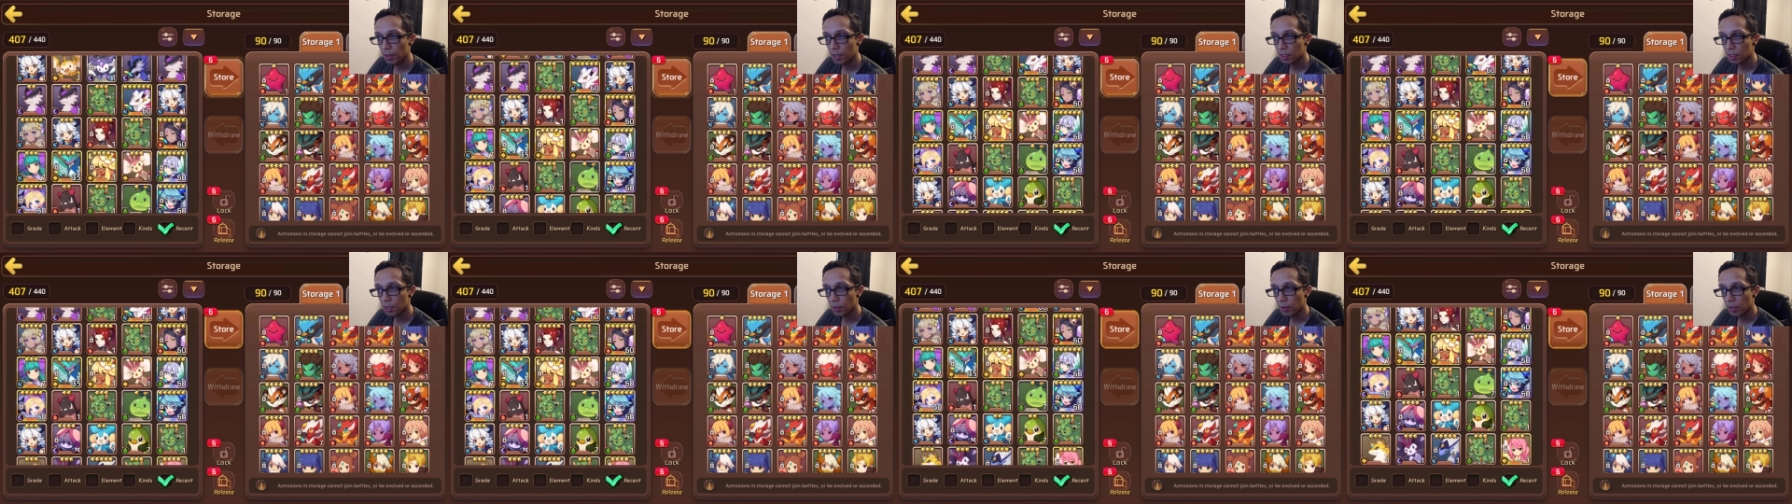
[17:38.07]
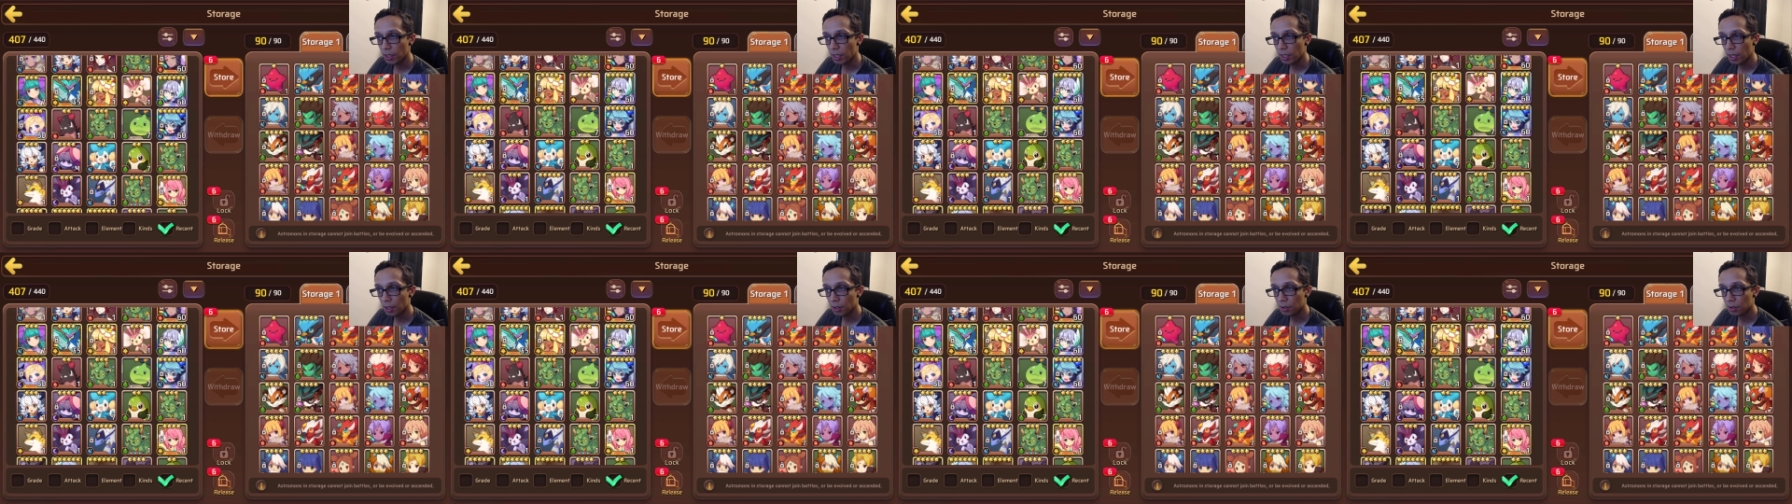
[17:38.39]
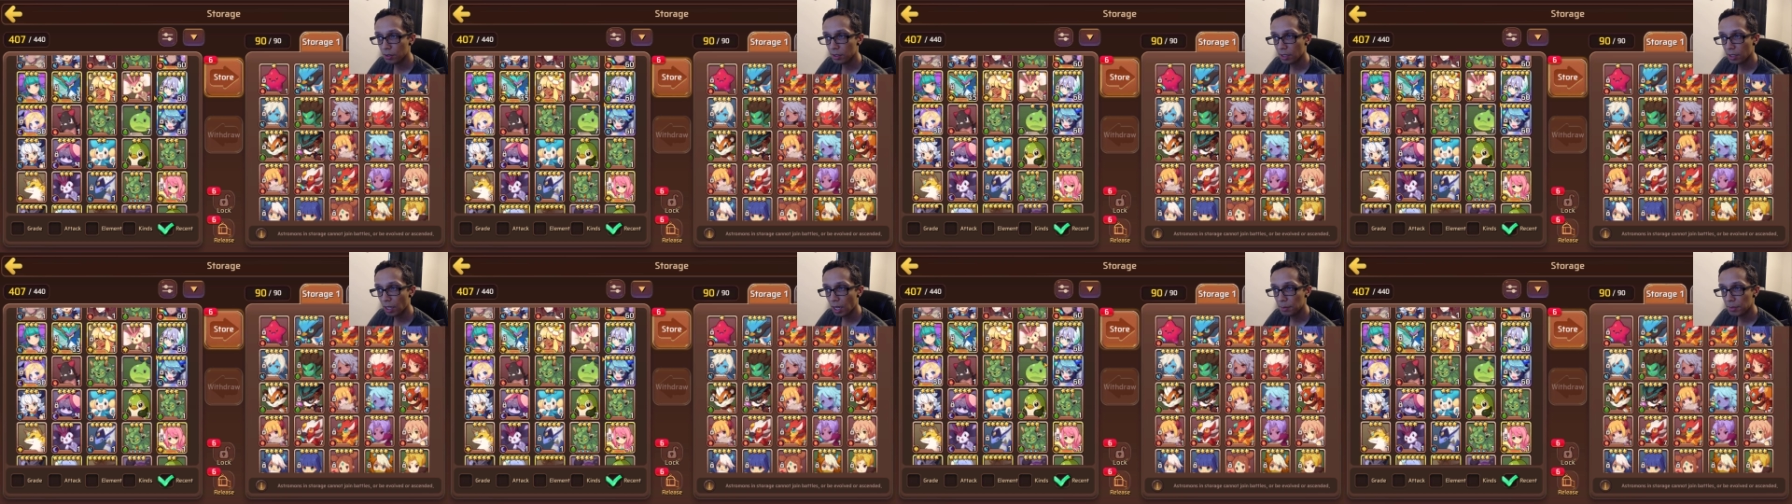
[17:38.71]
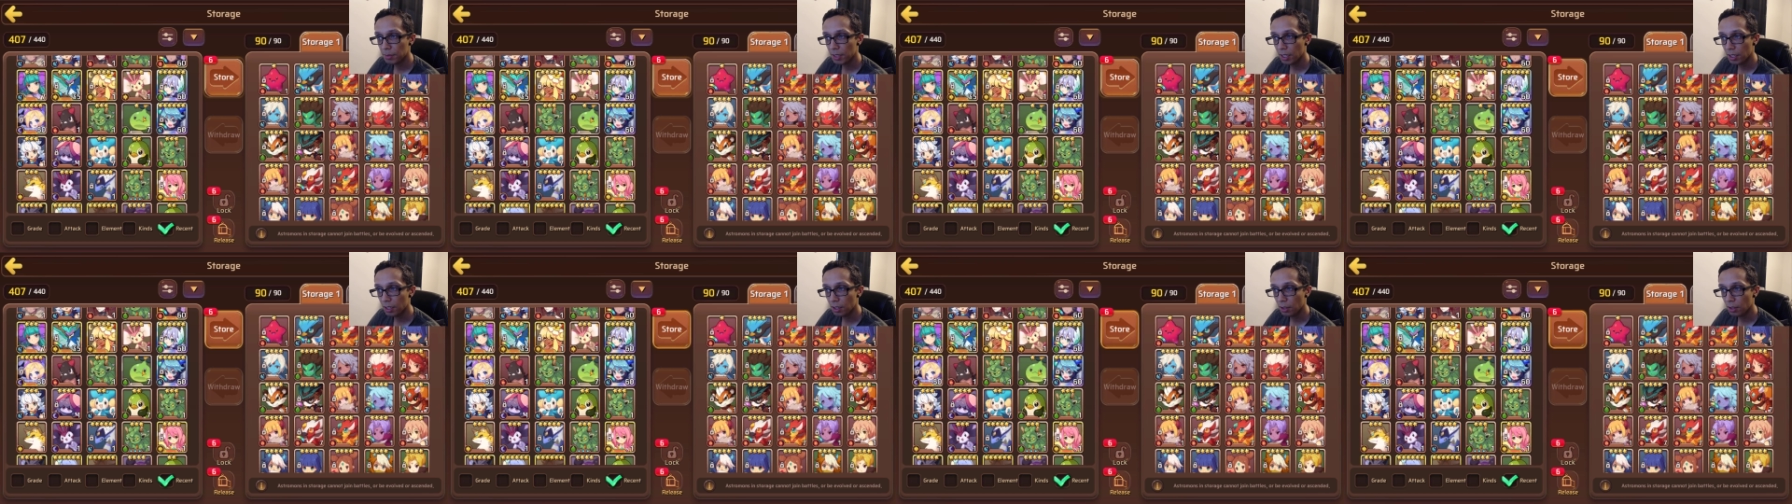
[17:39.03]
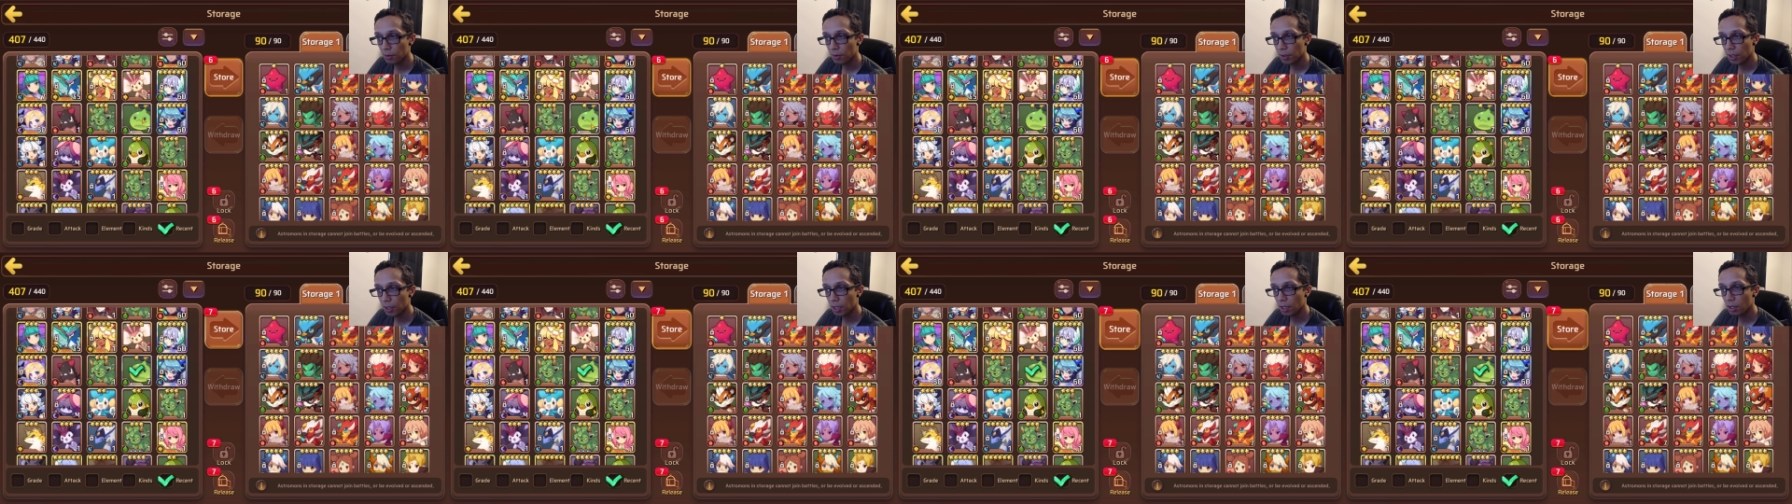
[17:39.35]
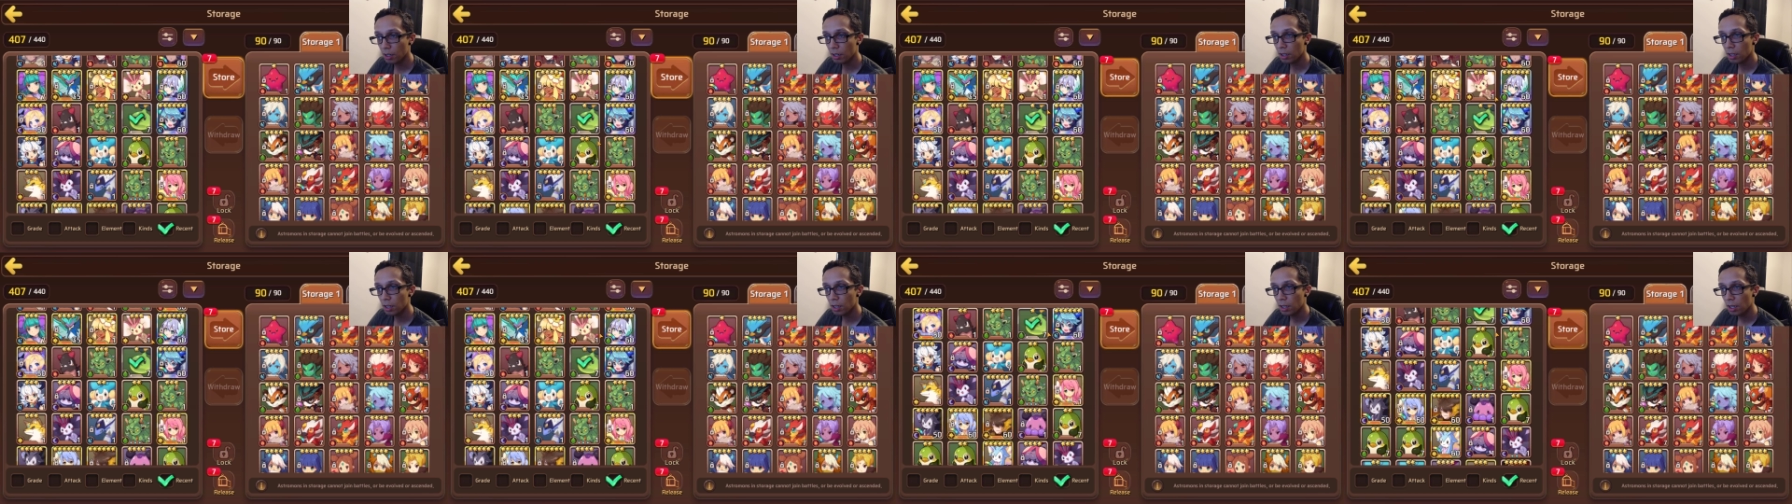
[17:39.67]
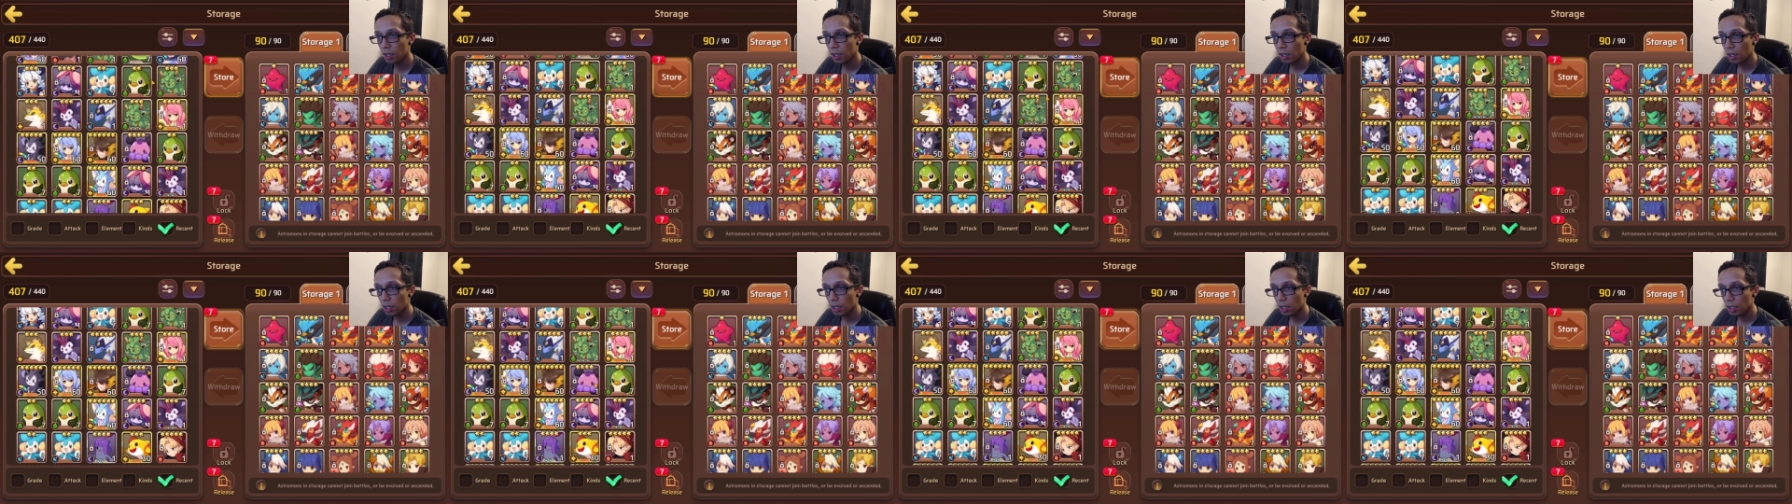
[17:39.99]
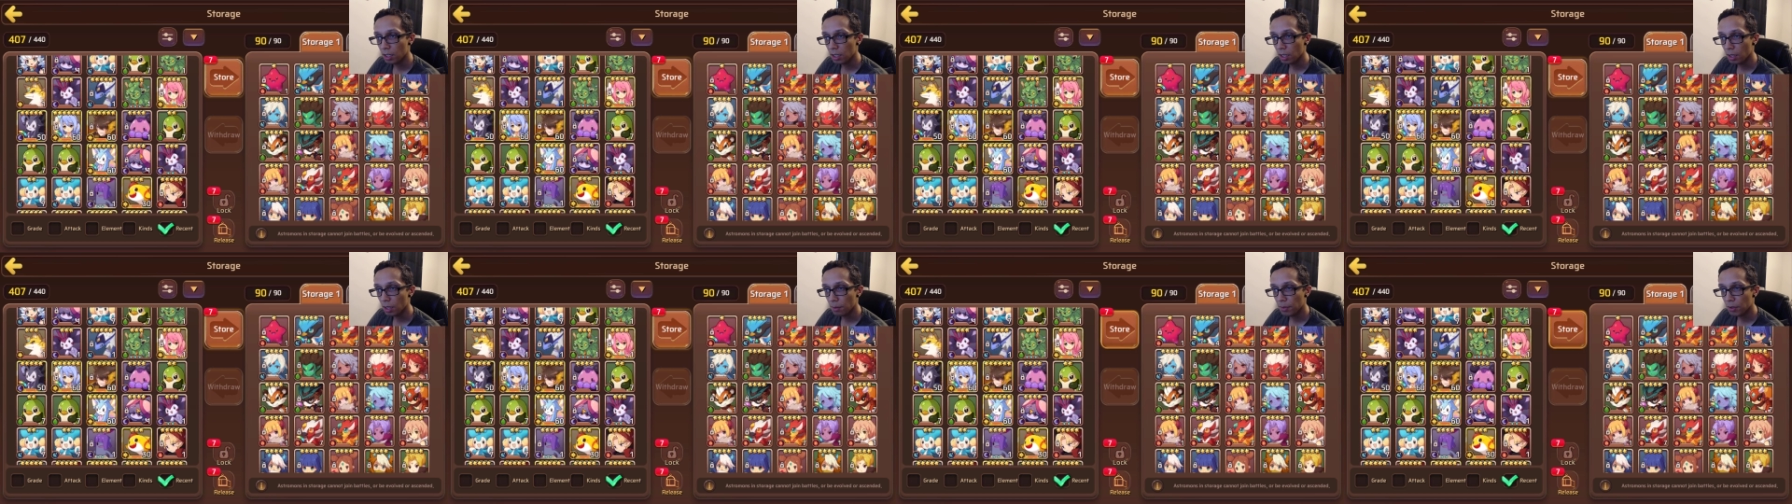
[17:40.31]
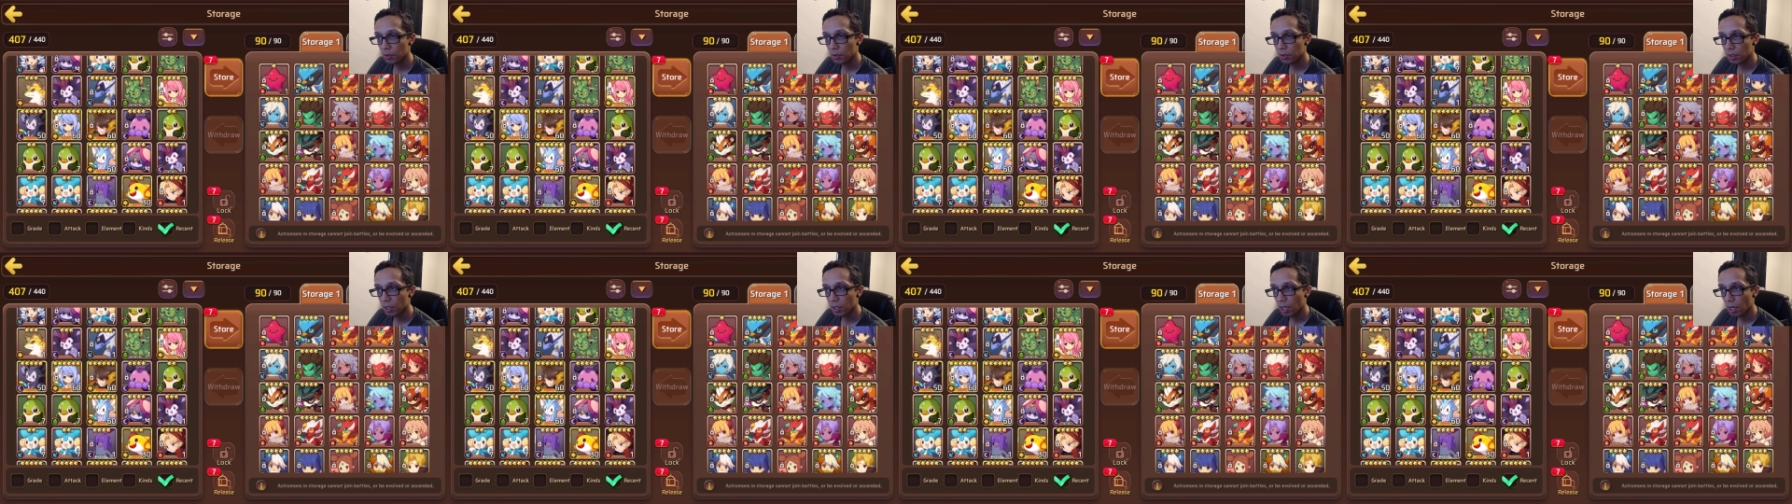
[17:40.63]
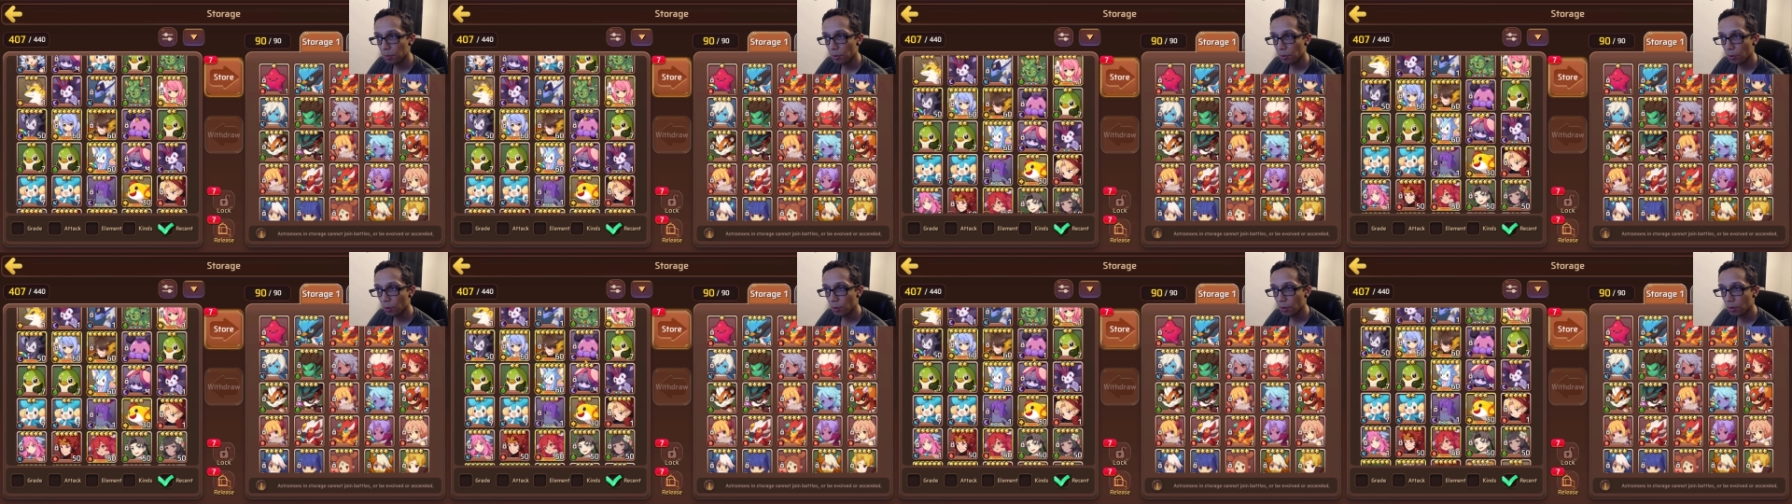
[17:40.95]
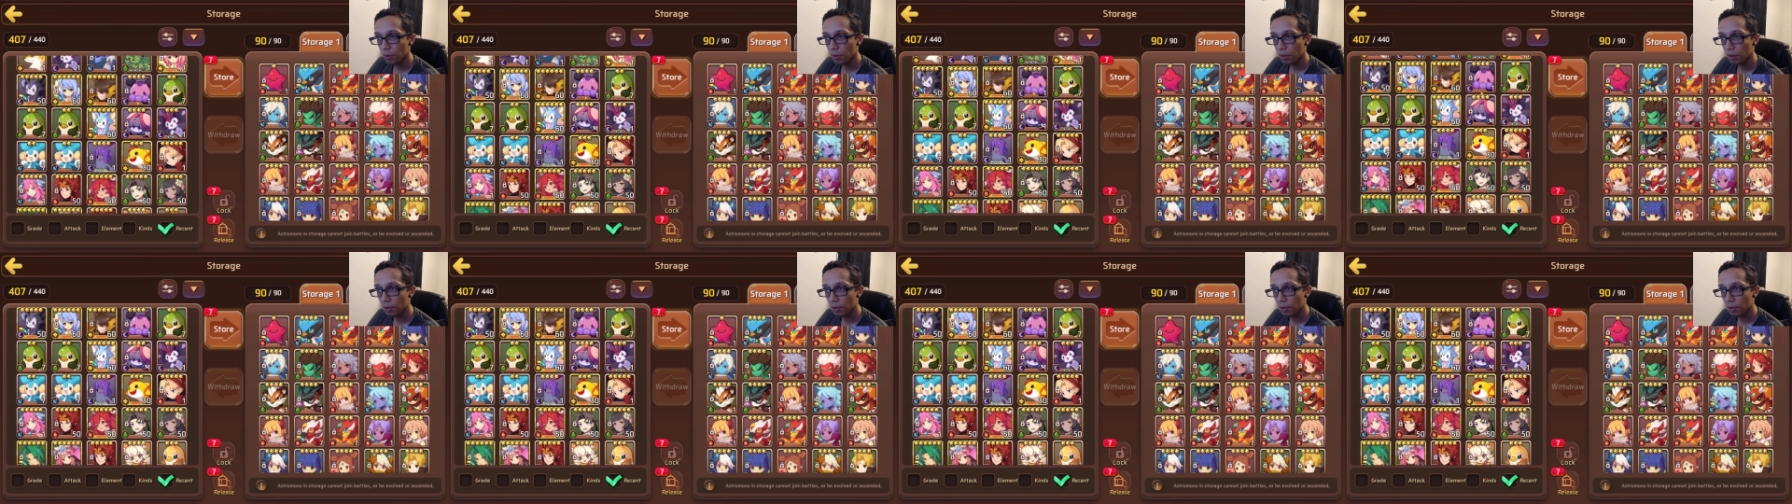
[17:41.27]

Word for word: Is there any other slimes hidden over here? Yep, there's a couple.